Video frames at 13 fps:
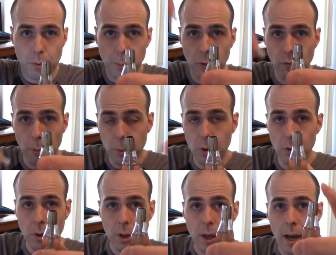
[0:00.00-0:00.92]

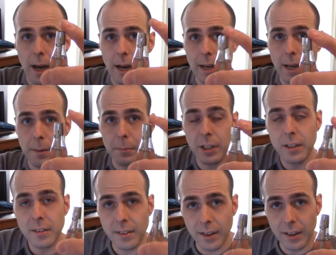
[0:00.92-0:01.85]
removable. I am going
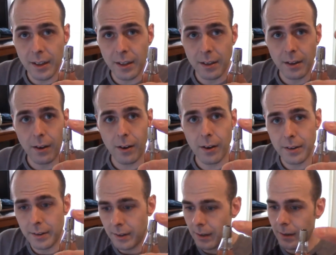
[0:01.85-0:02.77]
to ding it
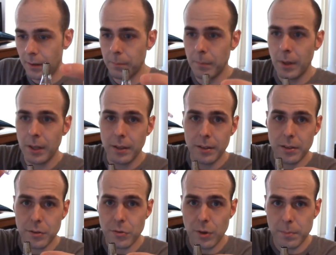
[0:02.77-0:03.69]
on um,
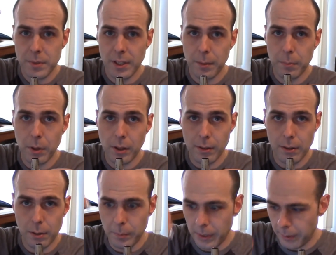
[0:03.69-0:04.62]
the drip tip a
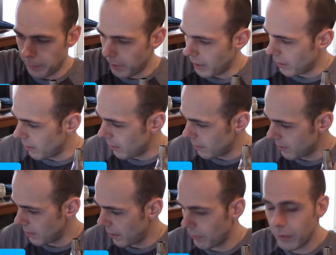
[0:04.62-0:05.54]
little bit
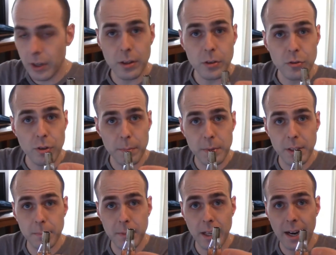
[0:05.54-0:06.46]
because every other drip
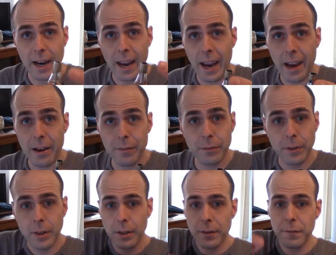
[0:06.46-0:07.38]
tip that I have
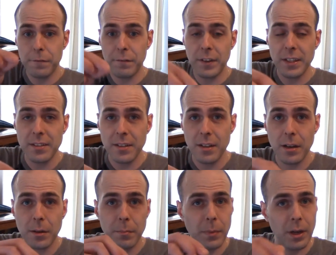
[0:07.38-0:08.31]
fits in
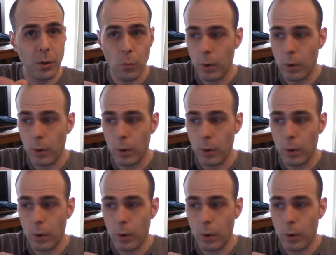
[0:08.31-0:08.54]
there, but it